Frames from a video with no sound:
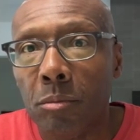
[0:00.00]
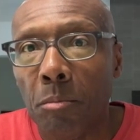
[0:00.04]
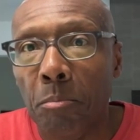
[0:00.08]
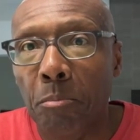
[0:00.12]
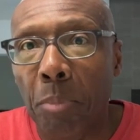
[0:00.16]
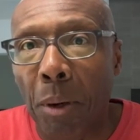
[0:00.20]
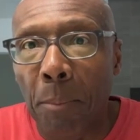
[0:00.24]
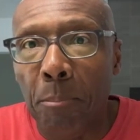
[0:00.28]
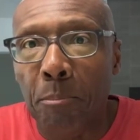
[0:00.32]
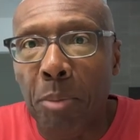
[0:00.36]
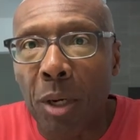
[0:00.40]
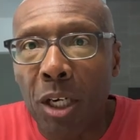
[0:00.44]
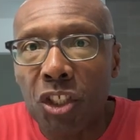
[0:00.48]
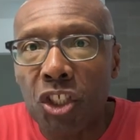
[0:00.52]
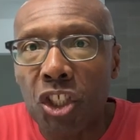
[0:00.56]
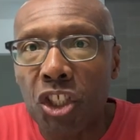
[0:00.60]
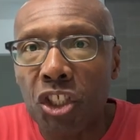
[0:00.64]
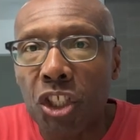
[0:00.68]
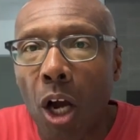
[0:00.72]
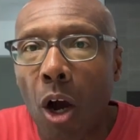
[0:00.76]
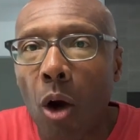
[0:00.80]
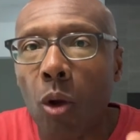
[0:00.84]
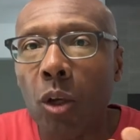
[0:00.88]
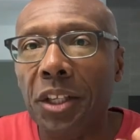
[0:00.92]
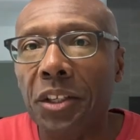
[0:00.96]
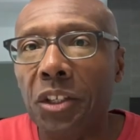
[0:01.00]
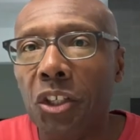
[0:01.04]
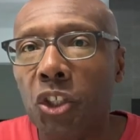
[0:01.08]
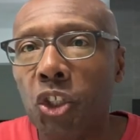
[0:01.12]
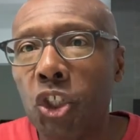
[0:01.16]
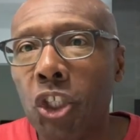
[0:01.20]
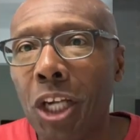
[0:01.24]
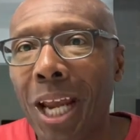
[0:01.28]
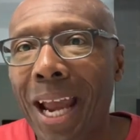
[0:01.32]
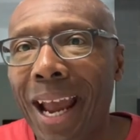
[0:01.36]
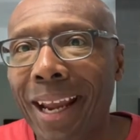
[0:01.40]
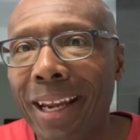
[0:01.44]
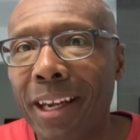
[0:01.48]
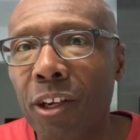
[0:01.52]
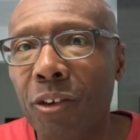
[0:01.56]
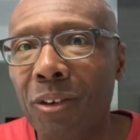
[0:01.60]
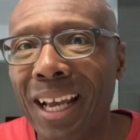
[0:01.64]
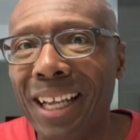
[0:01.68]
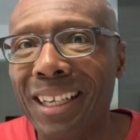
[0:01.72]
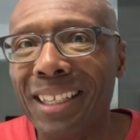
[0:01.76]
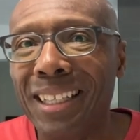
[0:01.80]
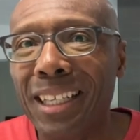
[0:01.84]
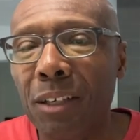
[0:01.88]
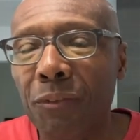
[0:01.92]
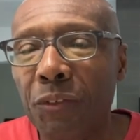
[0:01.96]
But bunch of y'all in the chat here
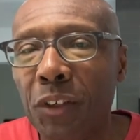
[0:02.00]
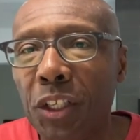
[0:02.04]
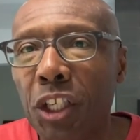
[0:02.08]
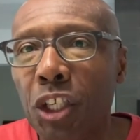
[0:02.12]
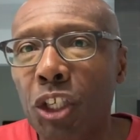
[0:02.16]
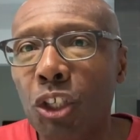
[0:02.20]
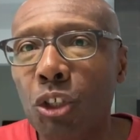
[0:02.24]
that live in the